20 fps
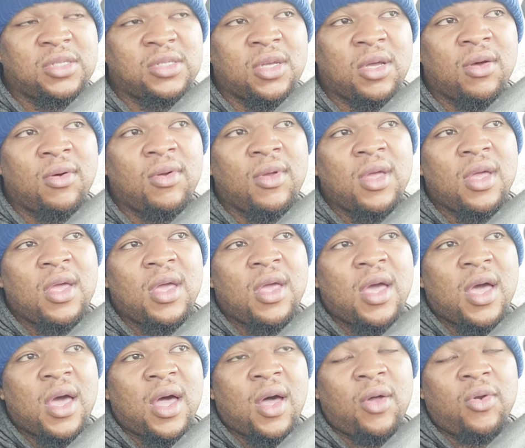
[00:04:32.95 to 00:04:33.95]
So
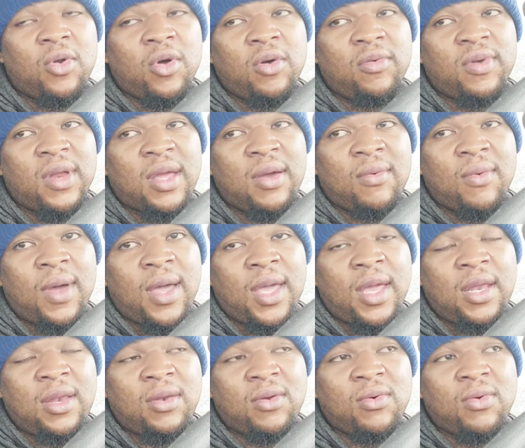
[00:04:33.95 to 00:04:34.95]
I don't know if they
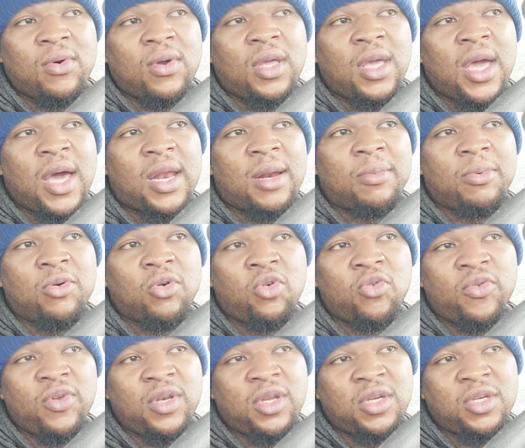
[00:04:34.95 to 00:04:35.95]
waiting or he got to
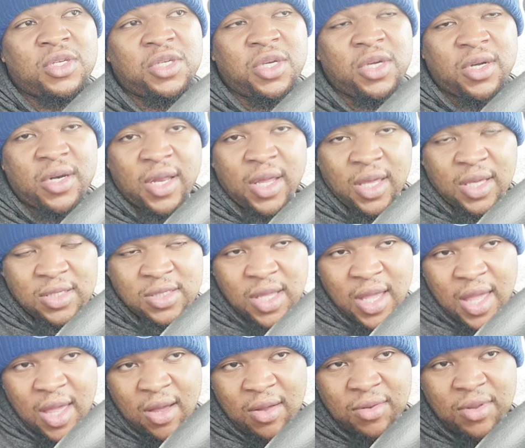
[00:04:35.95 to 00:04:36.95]
prove it this year that he can
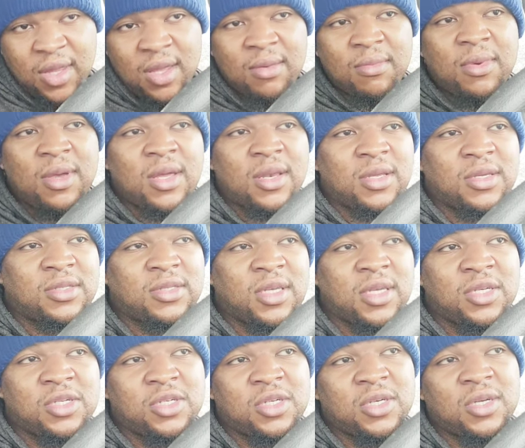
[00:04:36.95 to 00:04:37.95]
stay healthy and be an
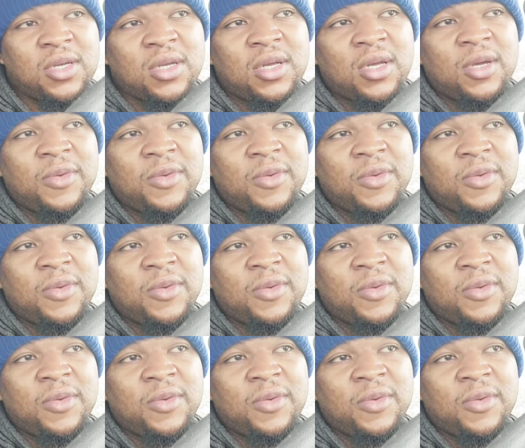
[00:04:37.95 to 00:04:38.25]
extension.